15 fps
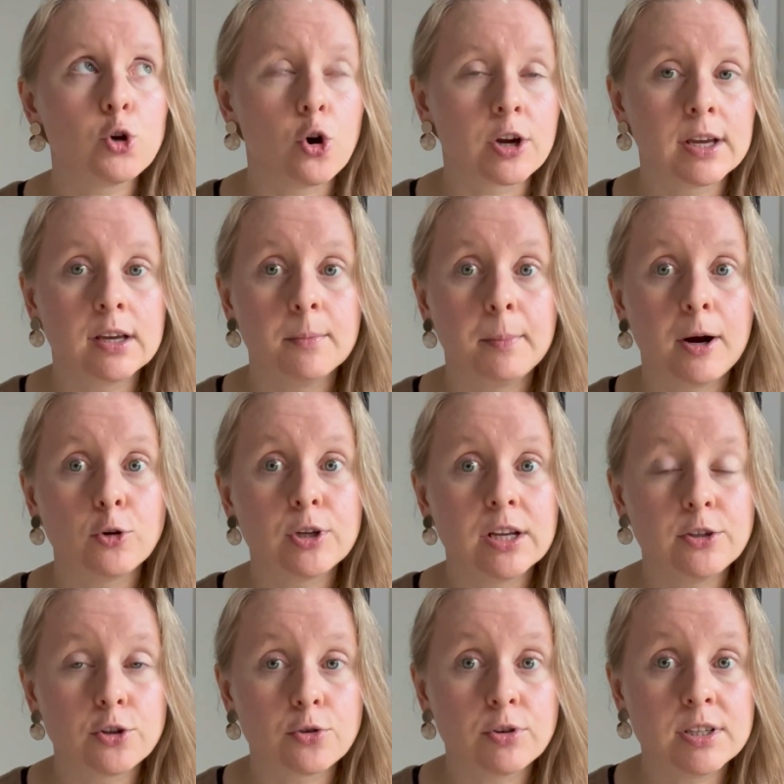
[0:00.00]
talking about
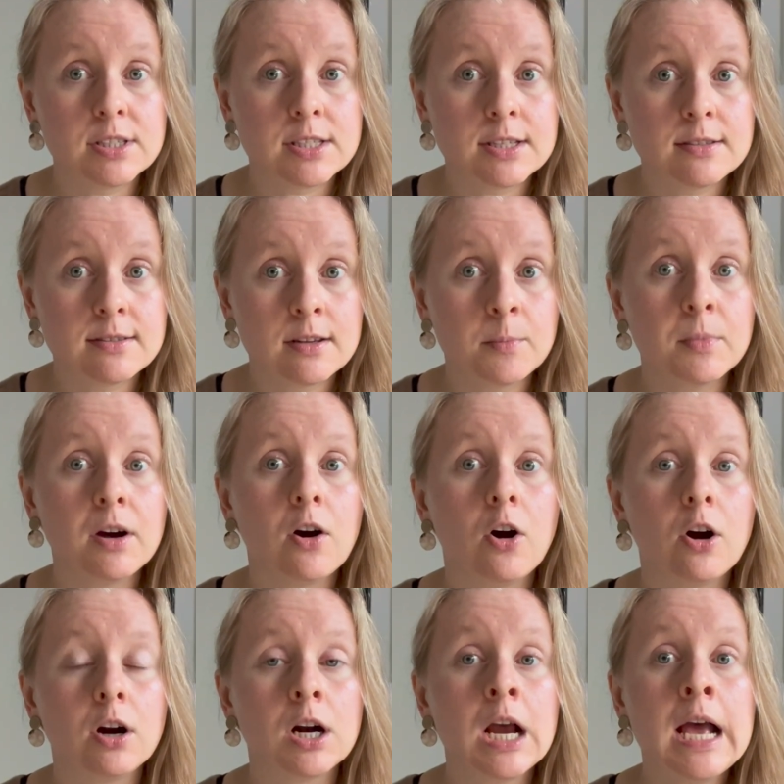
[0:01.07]
endocrine system
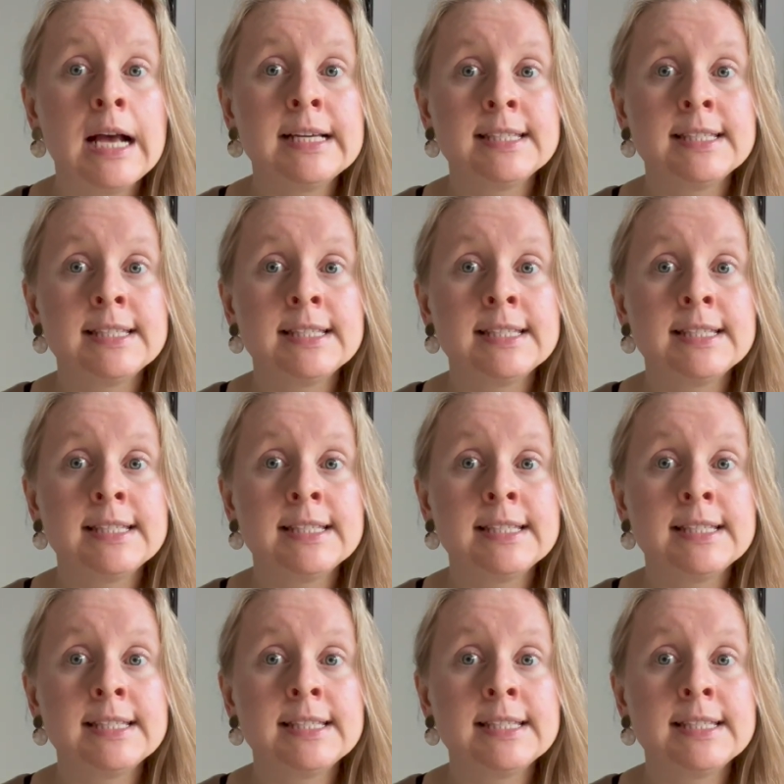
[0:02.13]
are